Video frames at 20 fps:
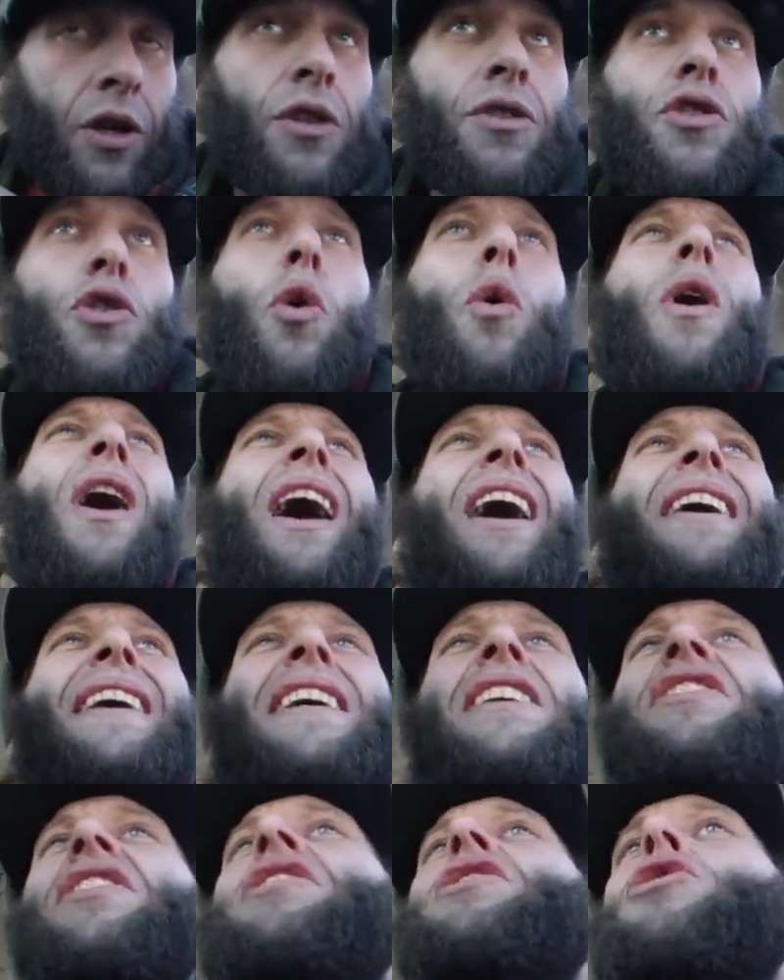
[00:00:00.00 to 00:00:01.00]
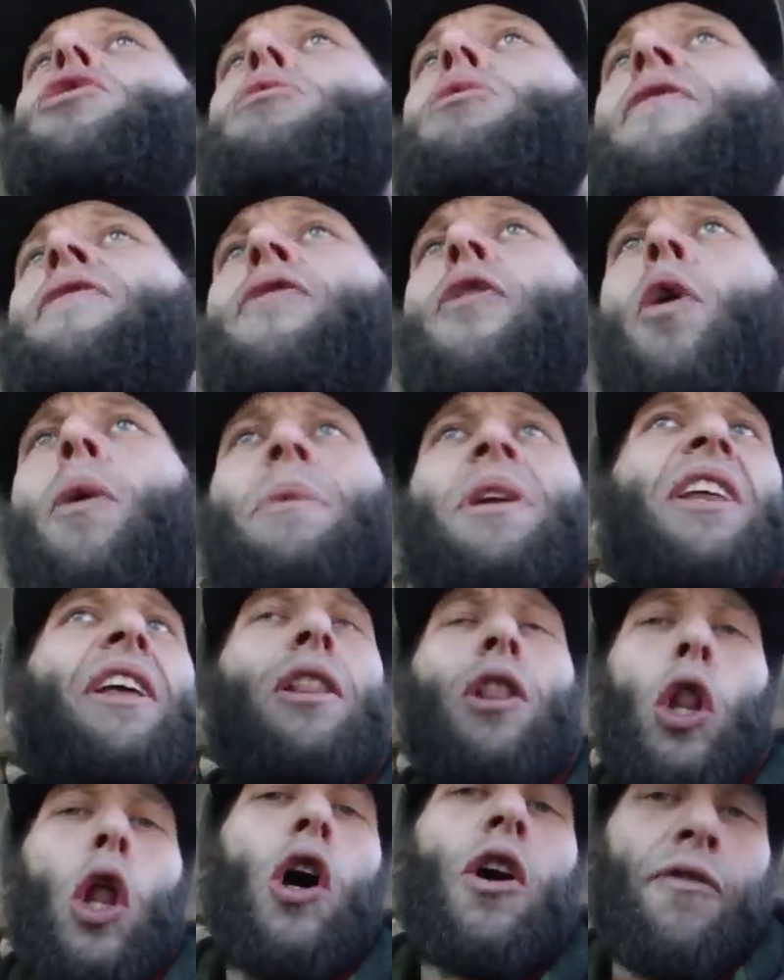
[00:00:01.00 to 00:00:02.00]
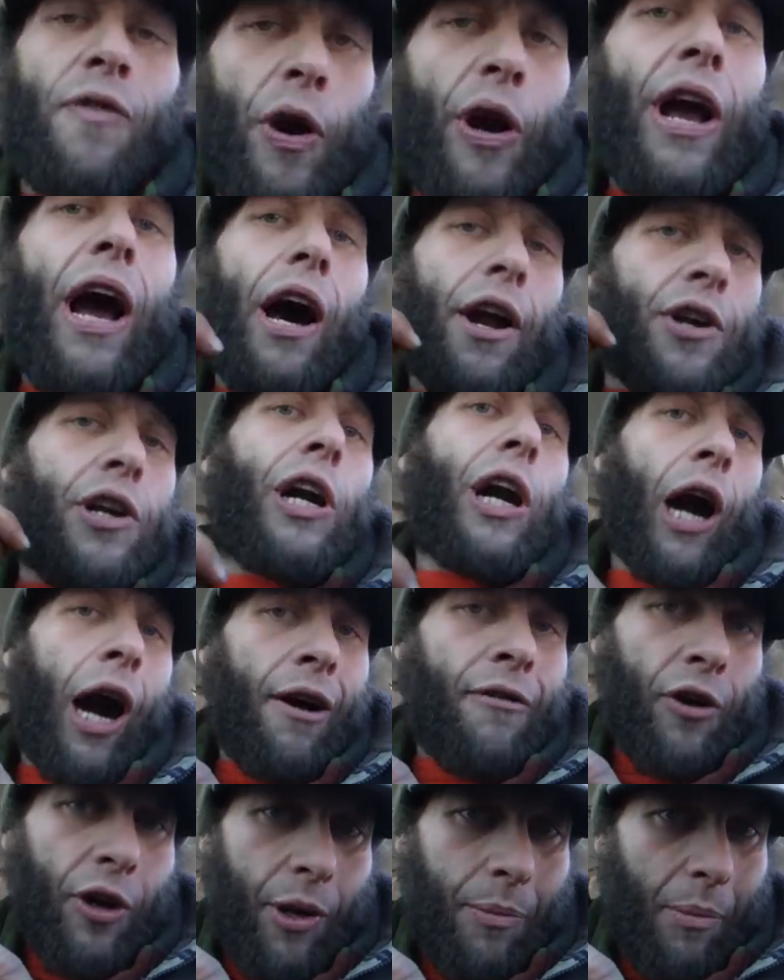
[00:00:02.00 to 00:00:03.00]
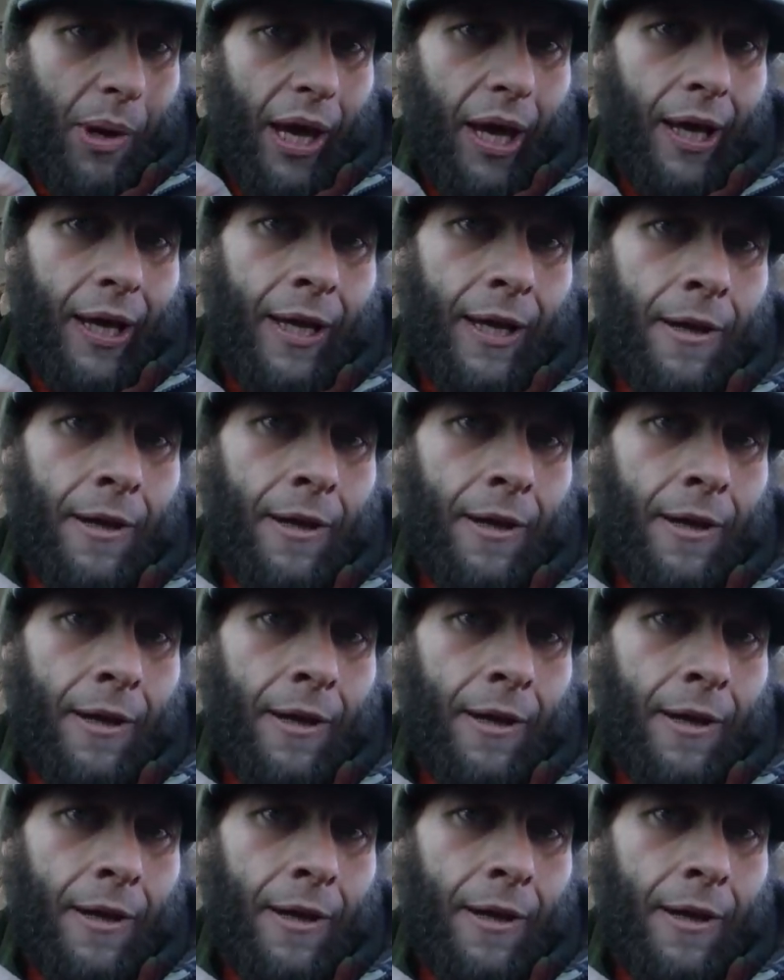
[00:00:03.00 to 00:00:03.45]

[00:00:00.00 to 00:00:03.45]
So he's in uniform. He didn't look very undercover to me.